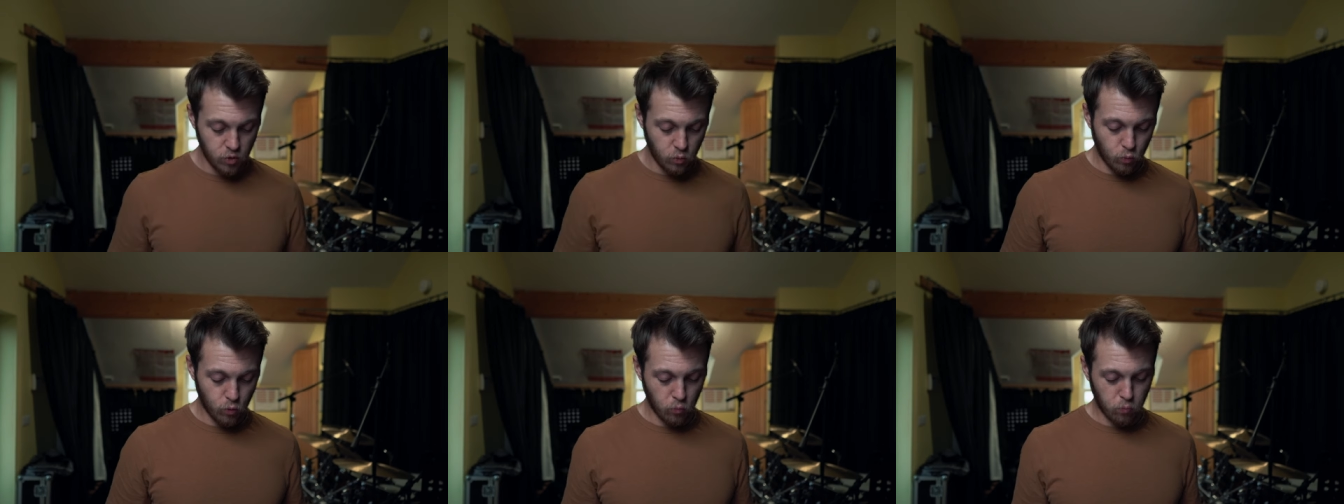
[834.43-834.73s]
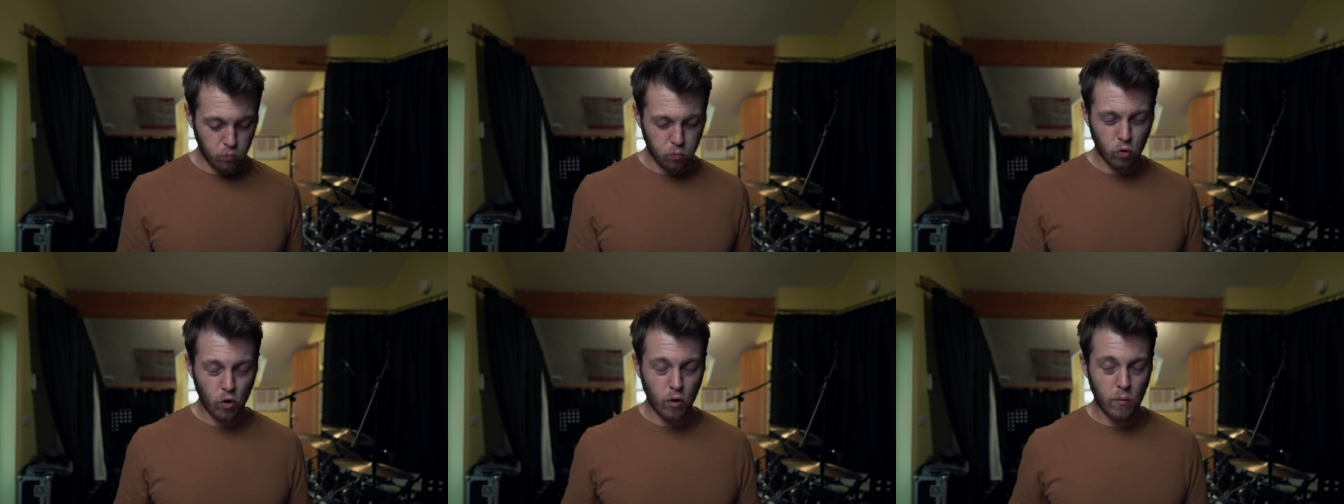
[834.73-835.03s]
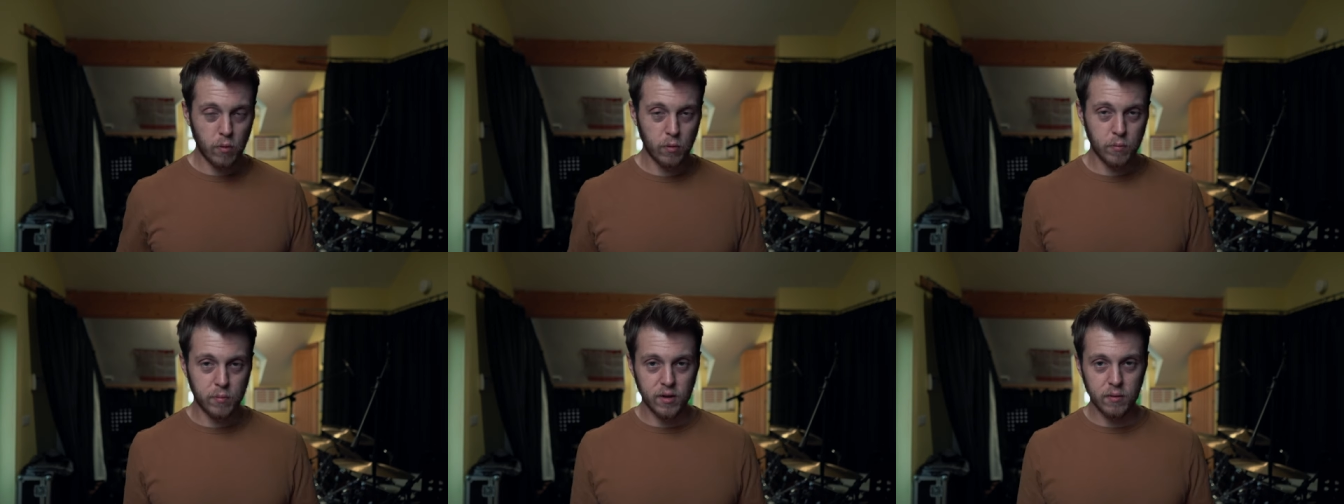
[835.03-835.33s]
we'll
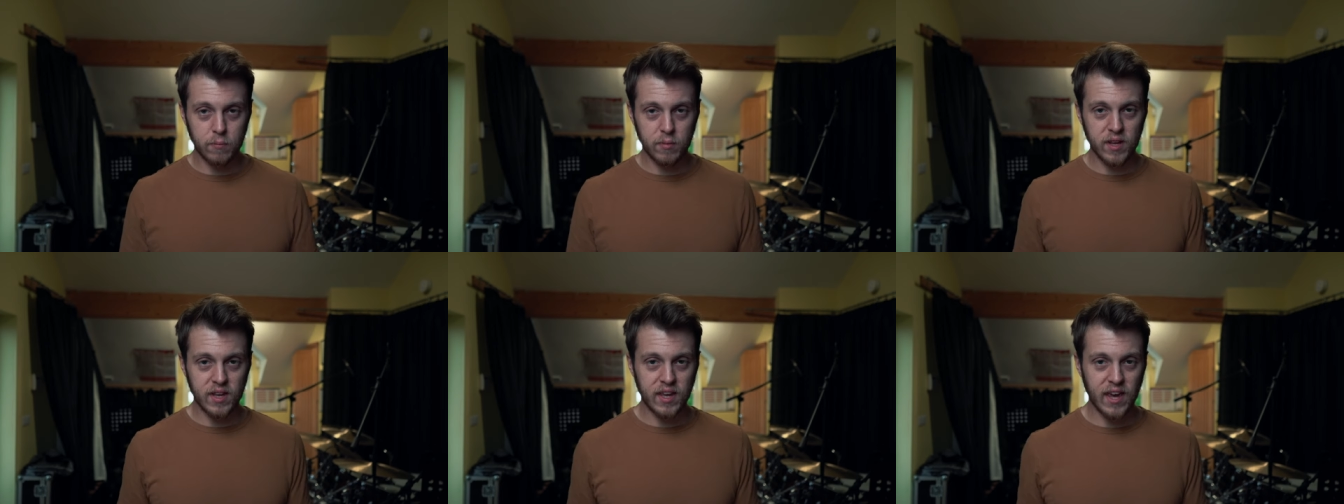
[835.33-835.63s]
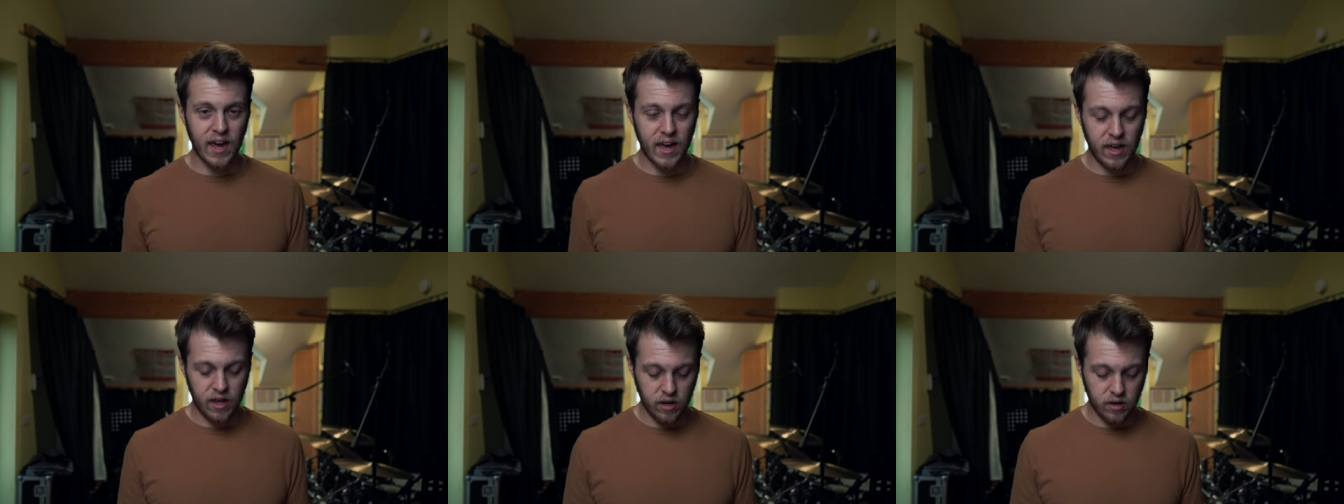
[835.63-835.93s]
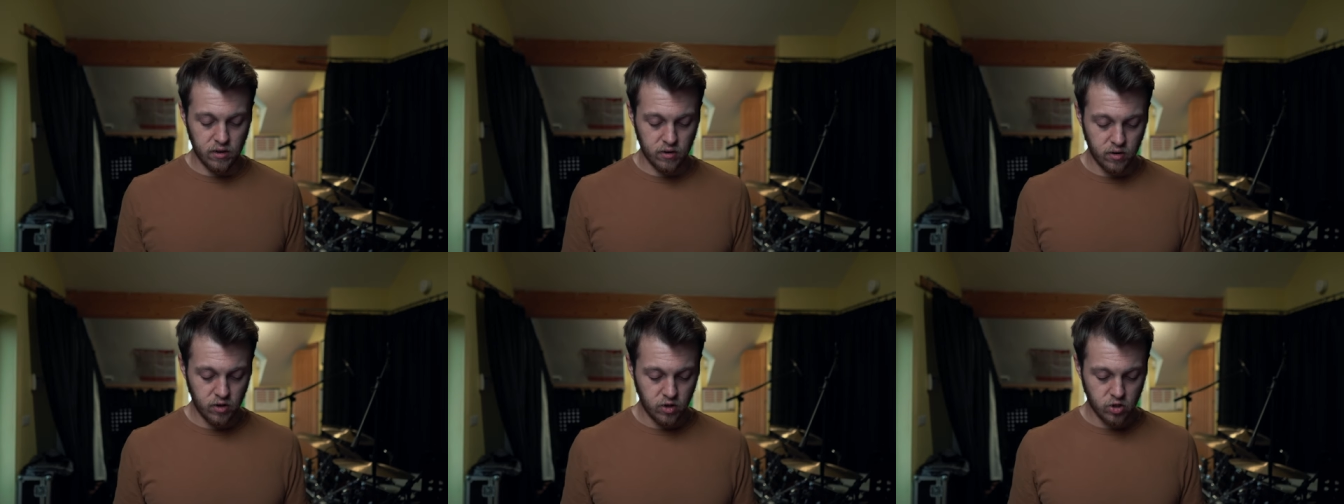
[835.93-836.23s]
probably be
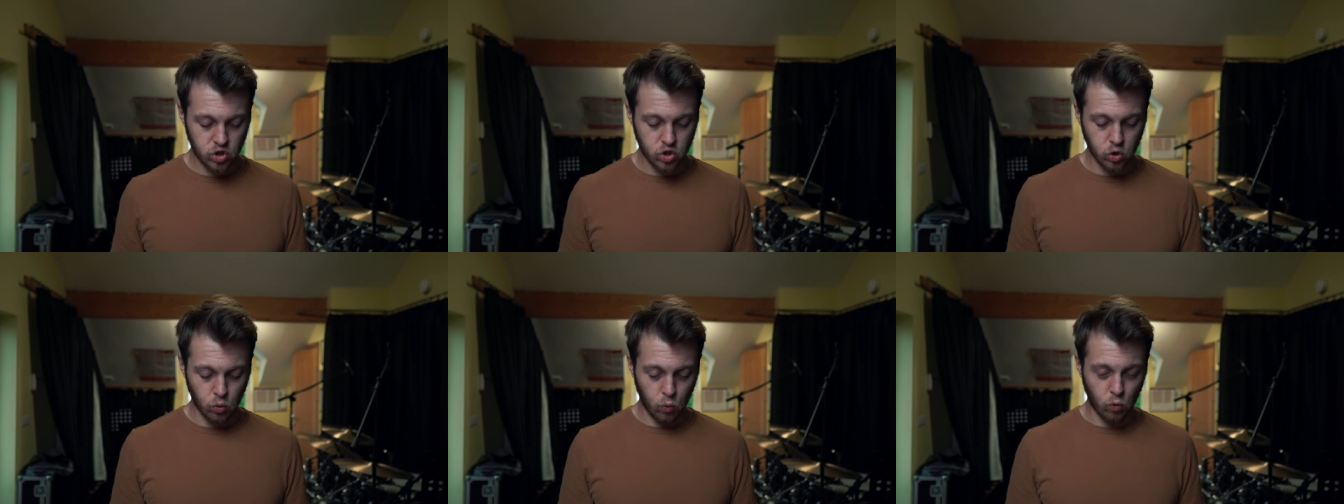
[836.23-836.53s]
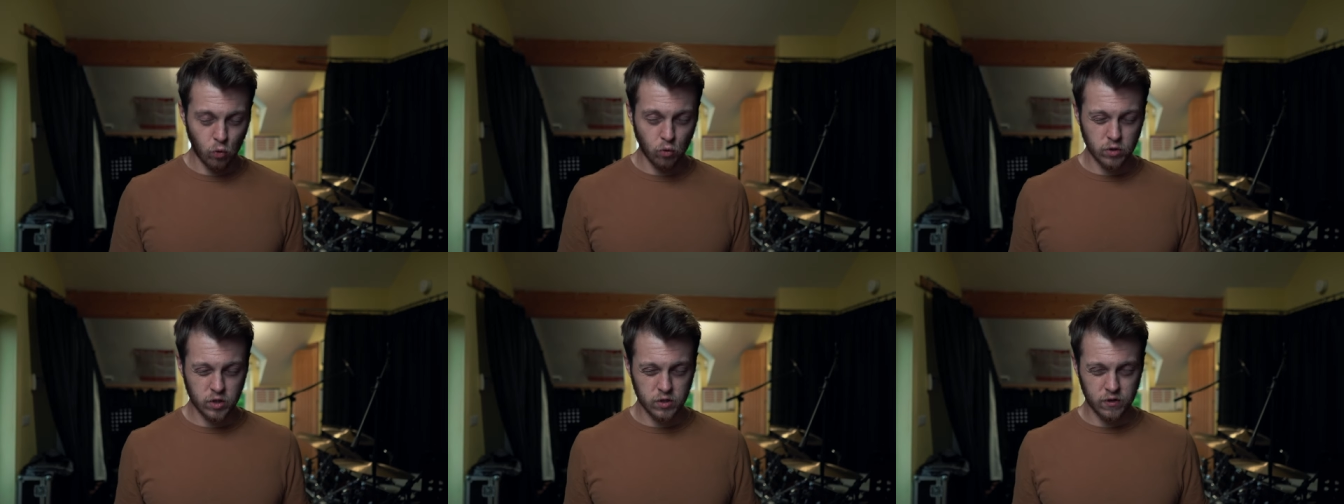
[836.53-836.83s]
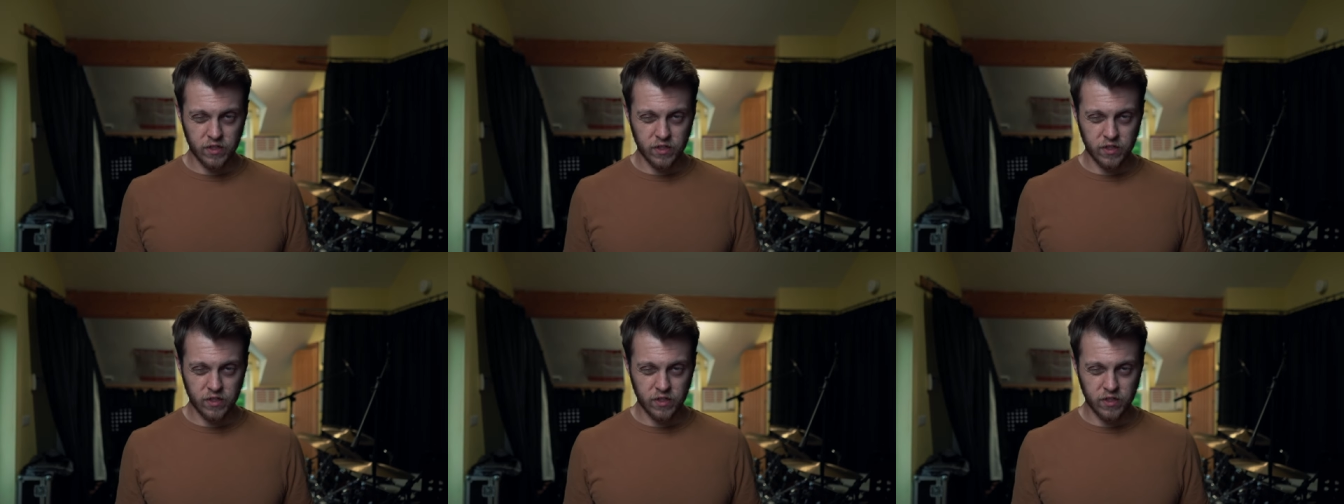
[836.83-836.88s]
getting towards